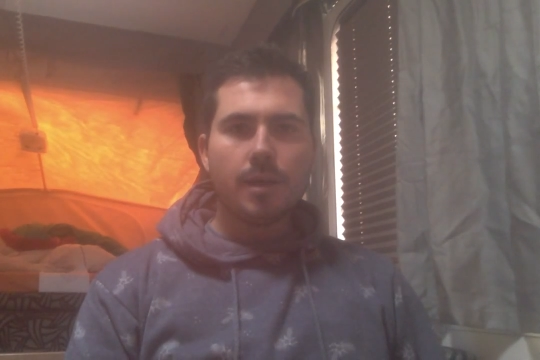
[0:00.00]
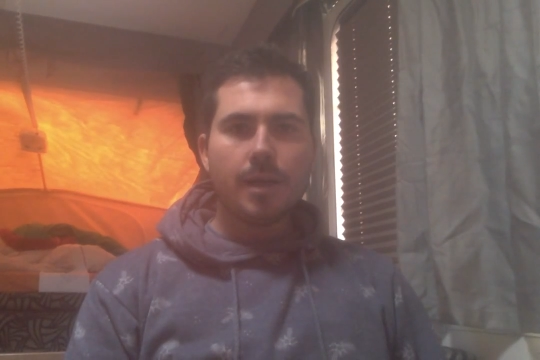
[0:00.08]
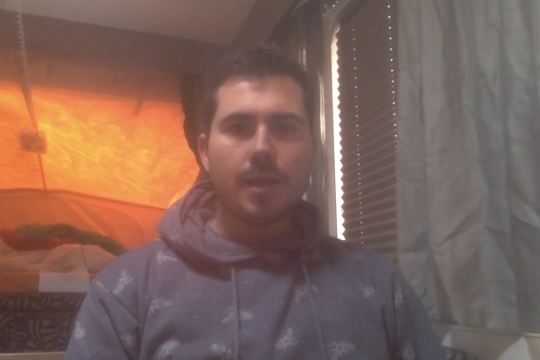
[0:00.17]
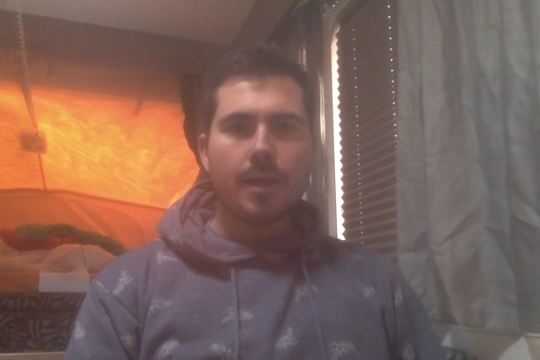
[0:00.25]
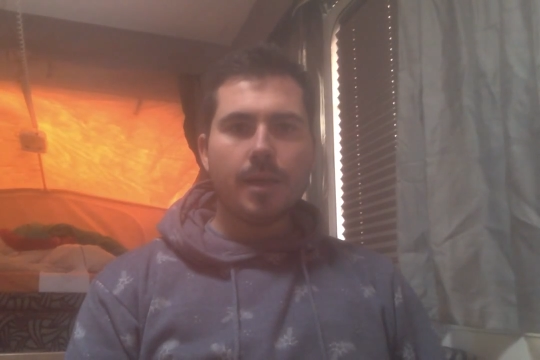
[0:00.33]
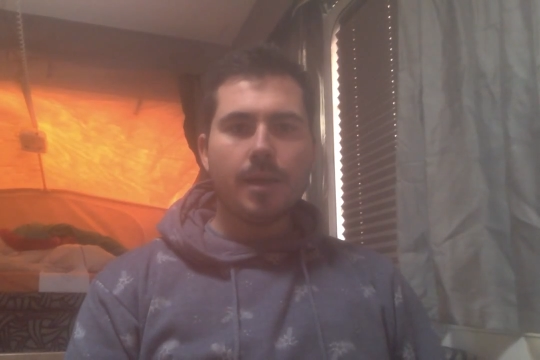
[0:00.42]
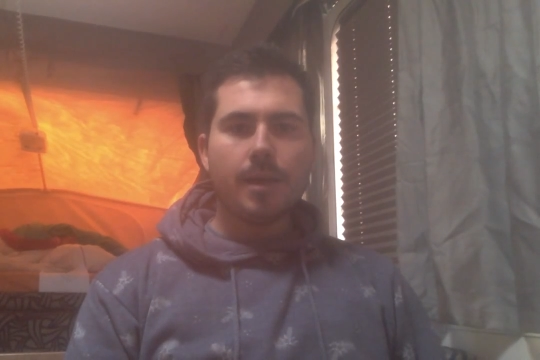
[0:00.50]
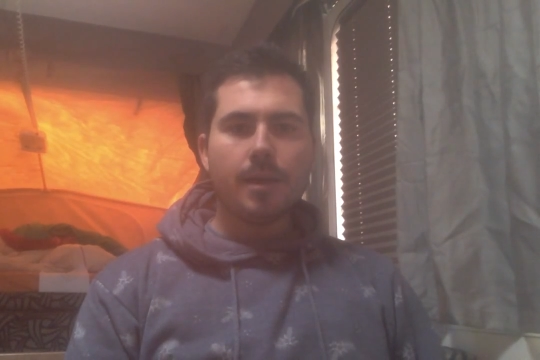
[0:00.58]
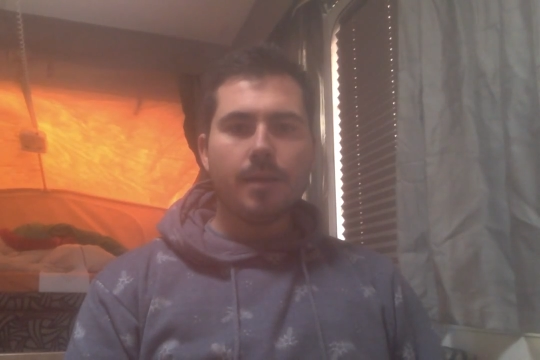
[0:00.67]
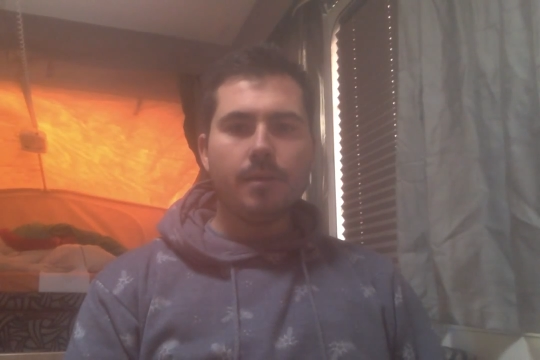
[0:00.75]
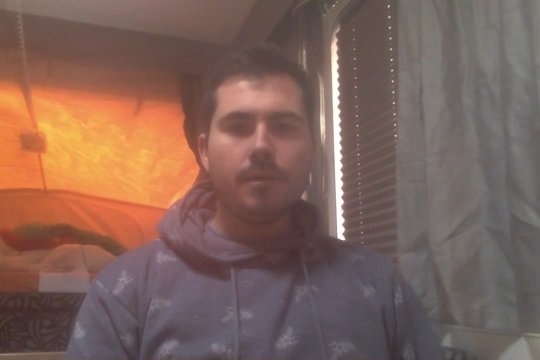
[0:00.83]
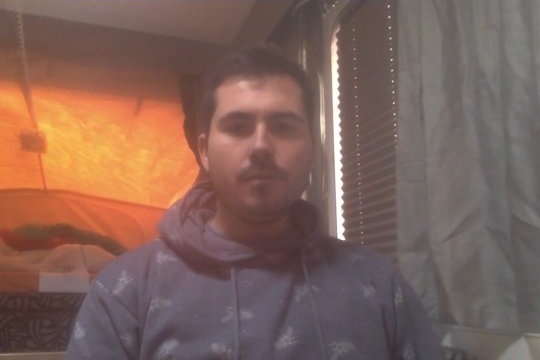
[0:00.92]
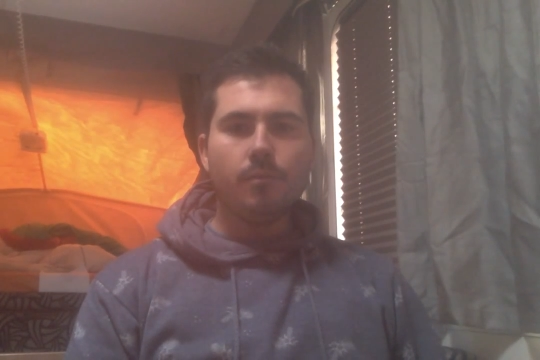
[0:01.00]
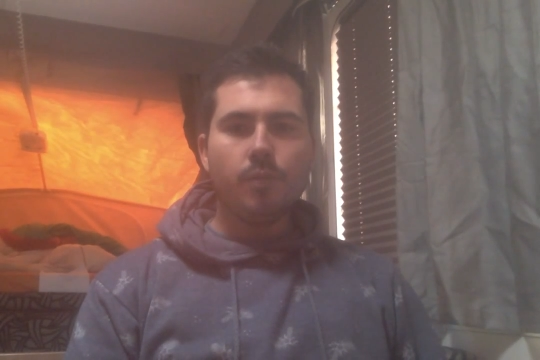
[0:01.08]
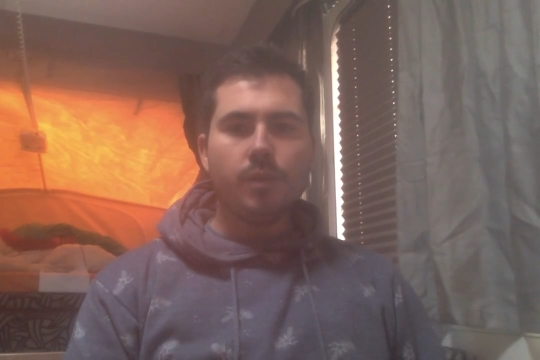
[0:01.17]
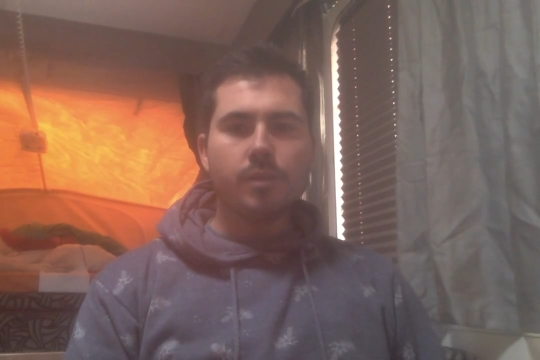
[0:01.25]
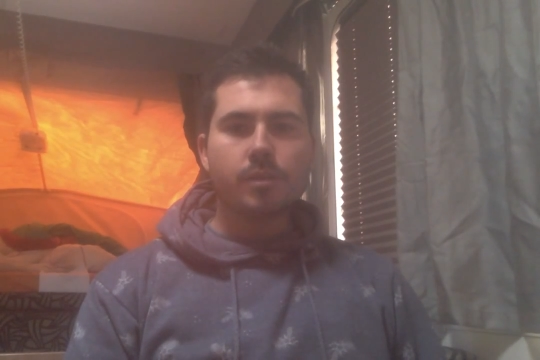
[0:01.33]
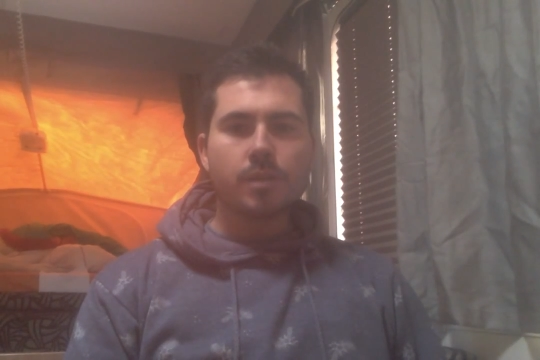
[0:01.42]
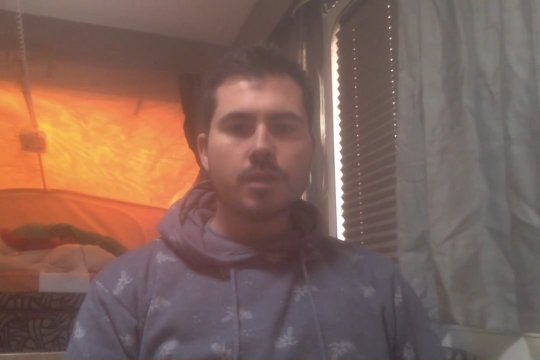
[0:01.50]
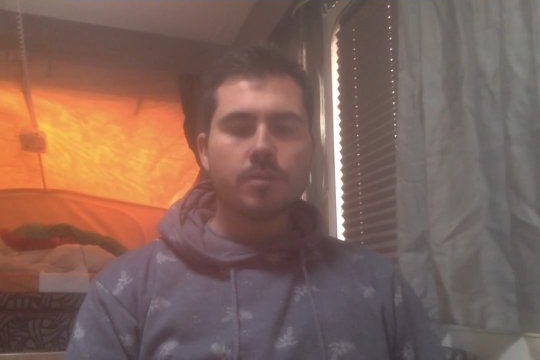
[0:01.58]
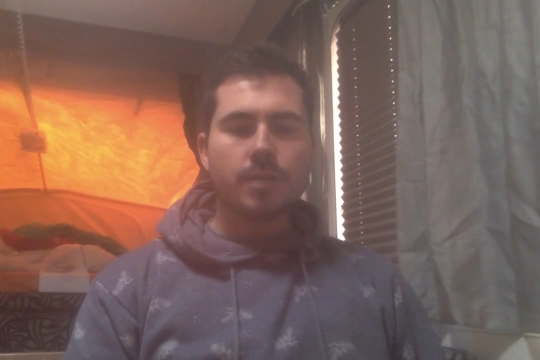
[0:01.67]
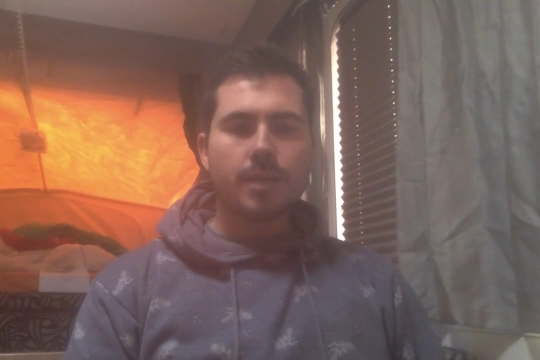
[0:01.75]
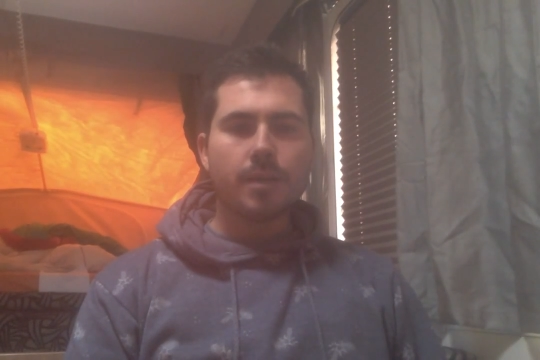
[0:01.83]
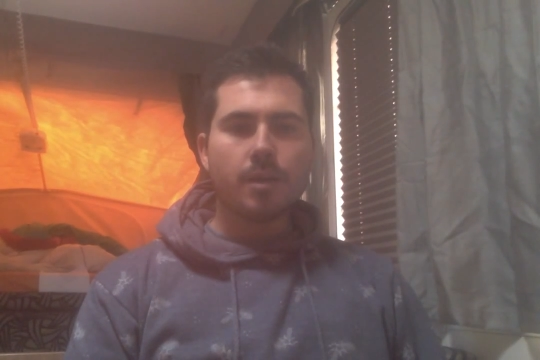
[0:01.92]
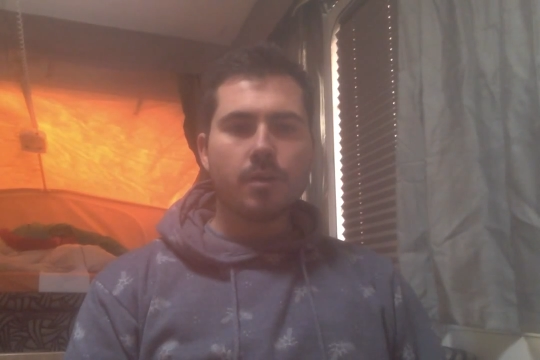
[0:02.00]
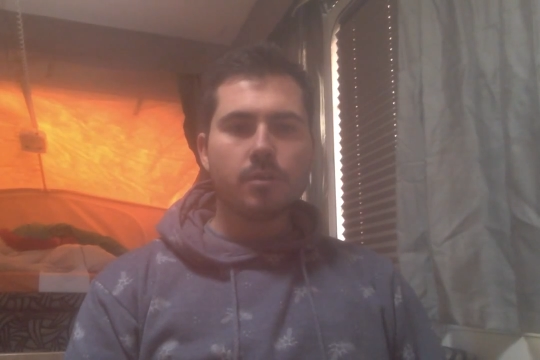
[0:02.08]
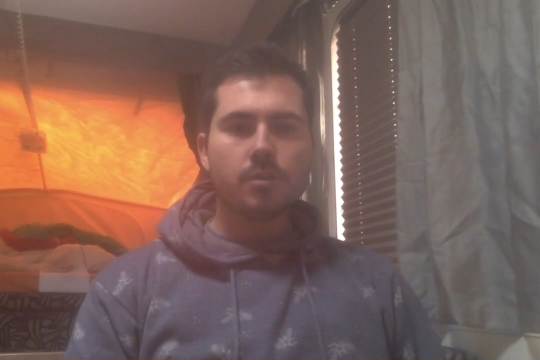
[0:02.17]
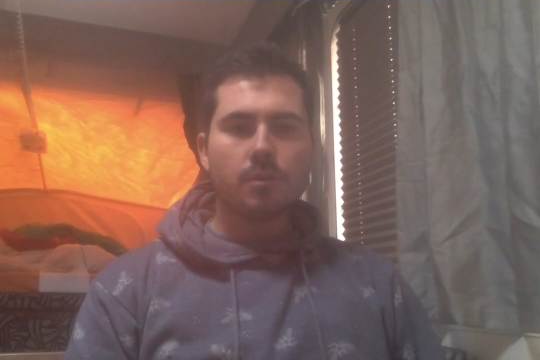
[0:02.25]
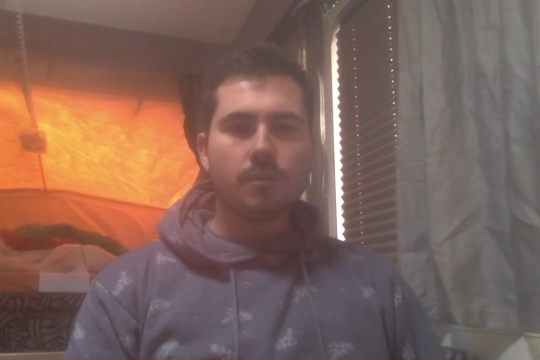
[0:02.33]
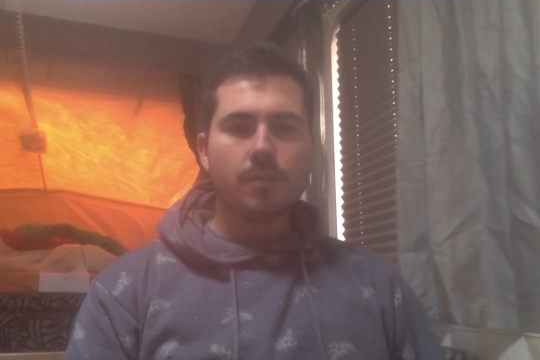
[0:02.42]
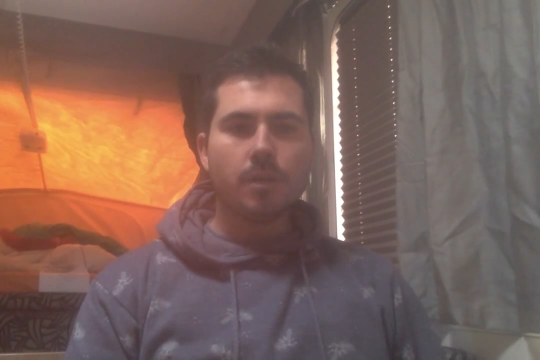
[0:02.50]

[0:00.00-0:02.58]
and we just don't take notice of.